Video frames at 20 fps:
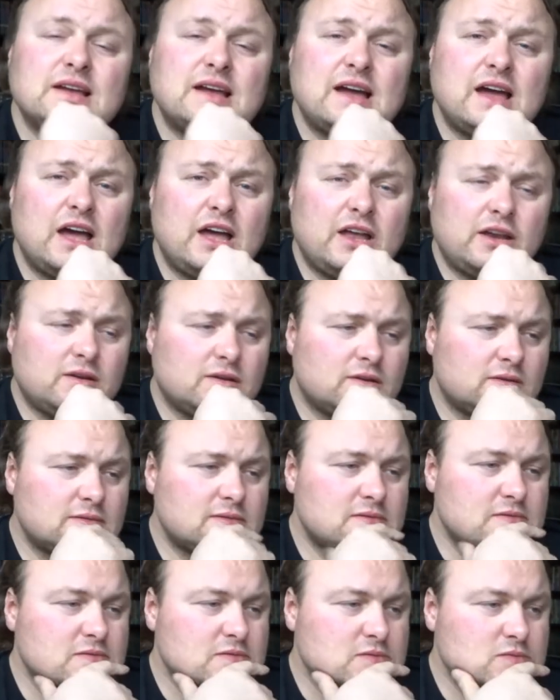And
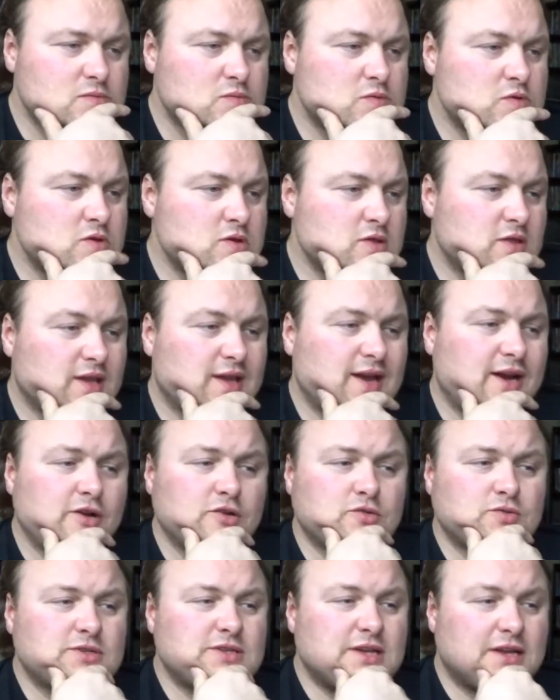the garage
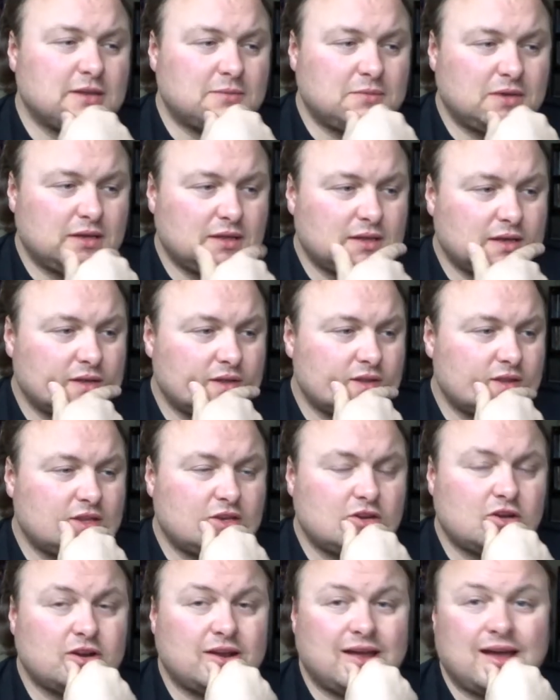was telling me that they
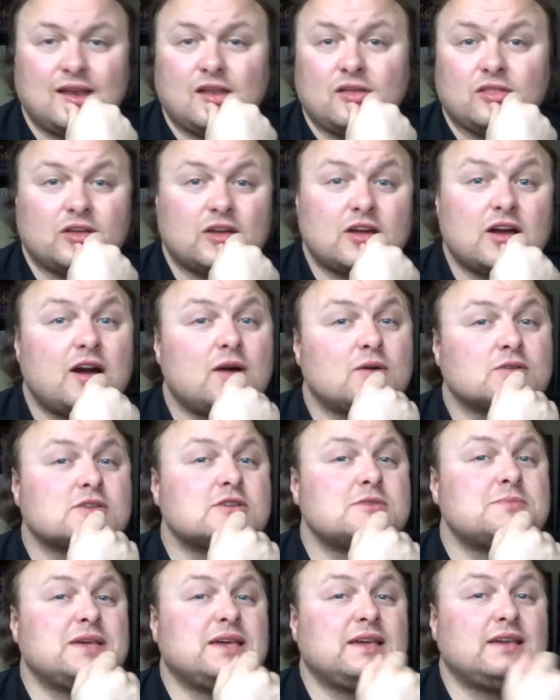don't know how long the car was
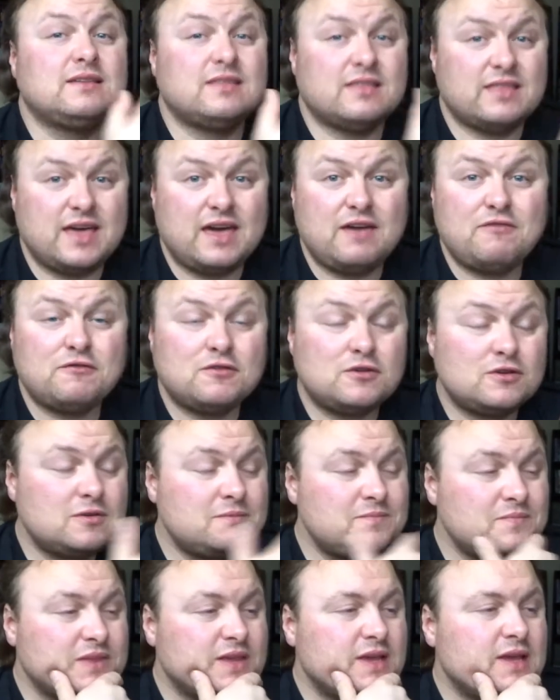going to be there for.
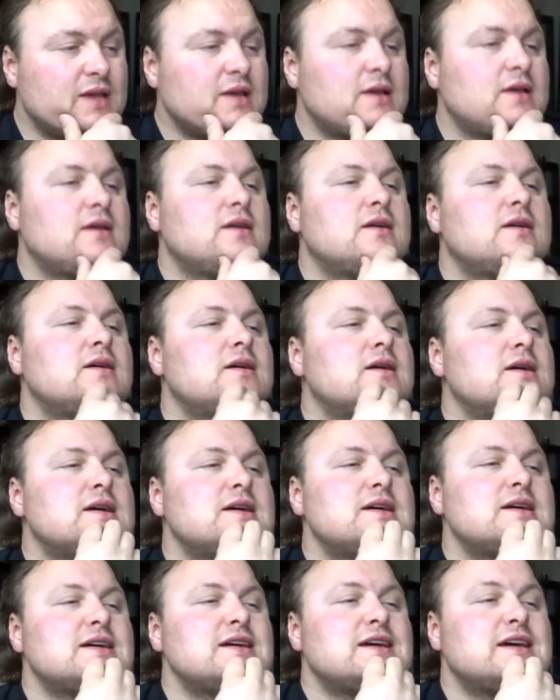
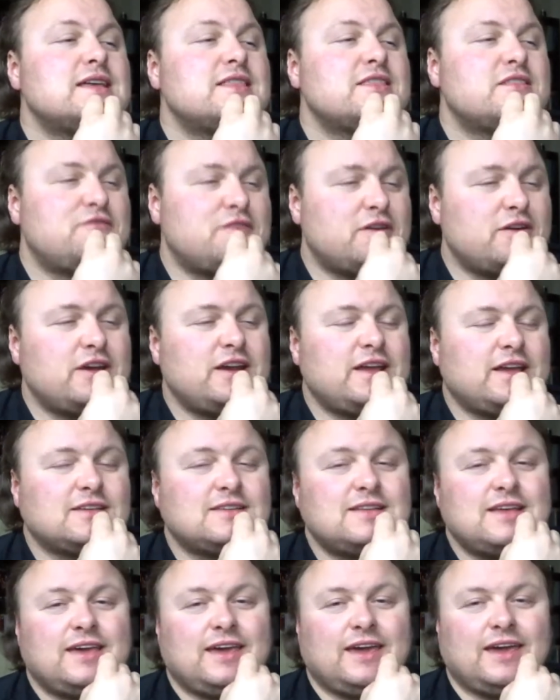The very next
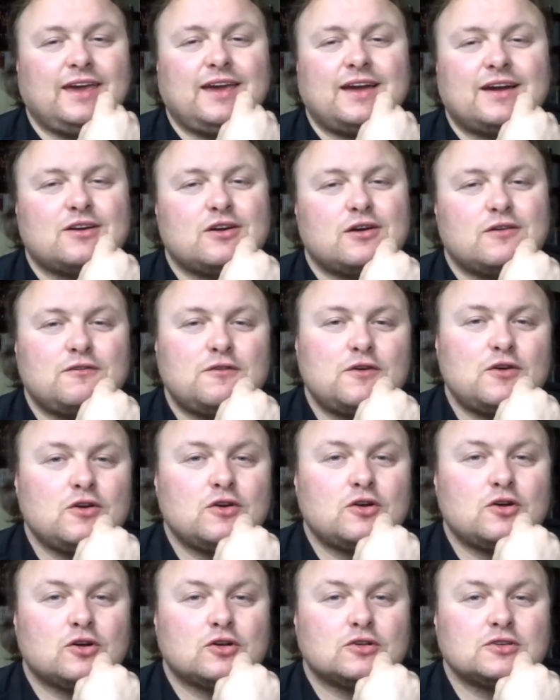day, I got a phone
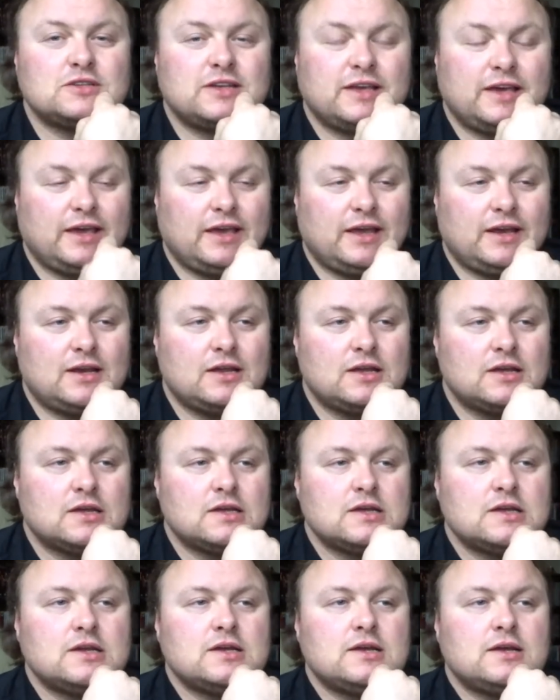call saying,
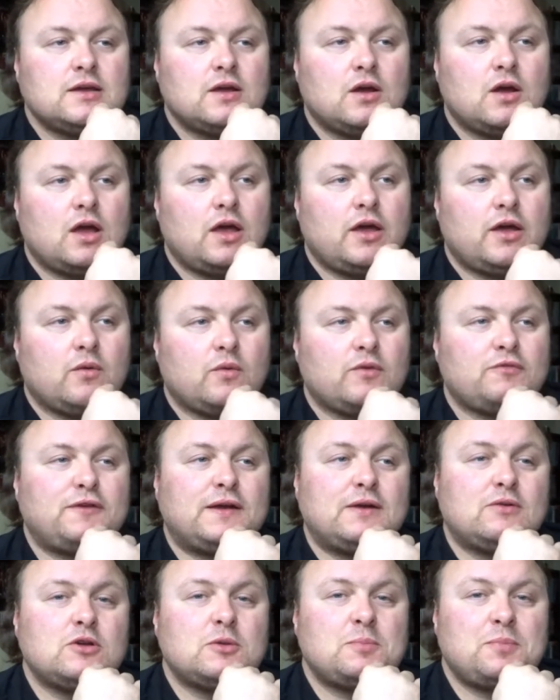we
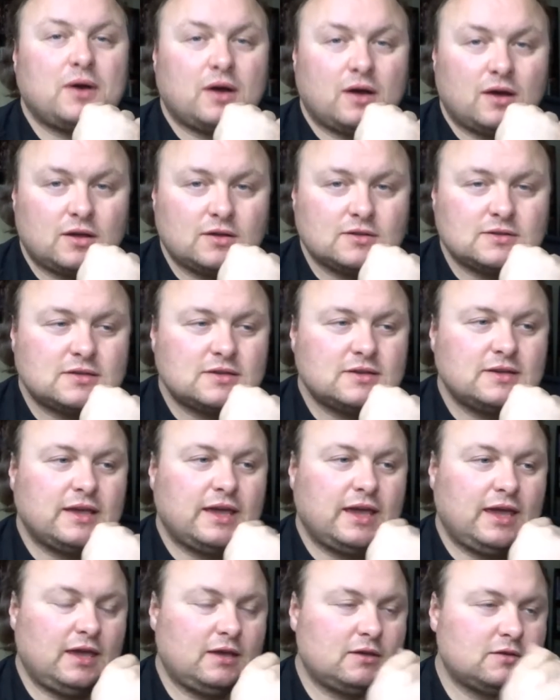found a part,
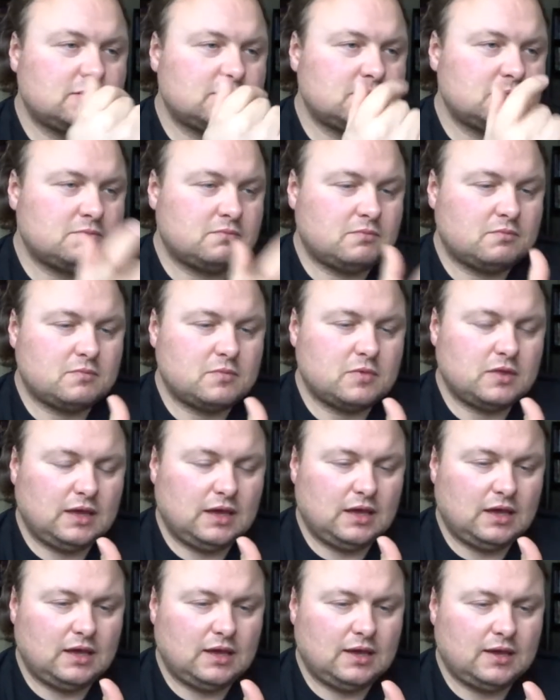it's
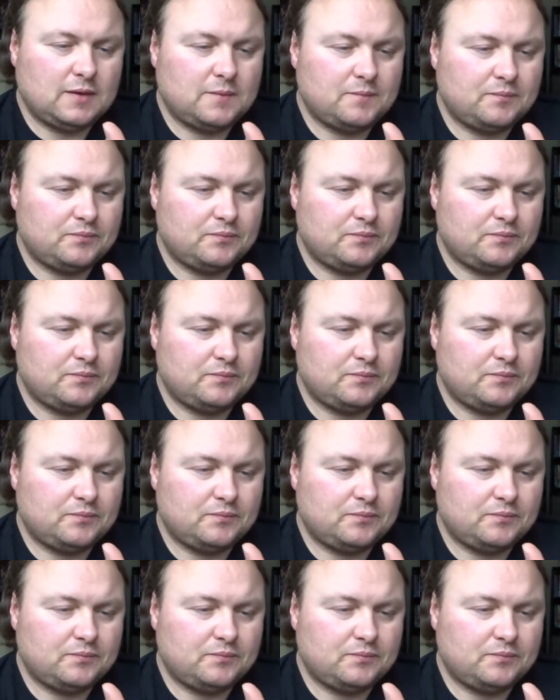the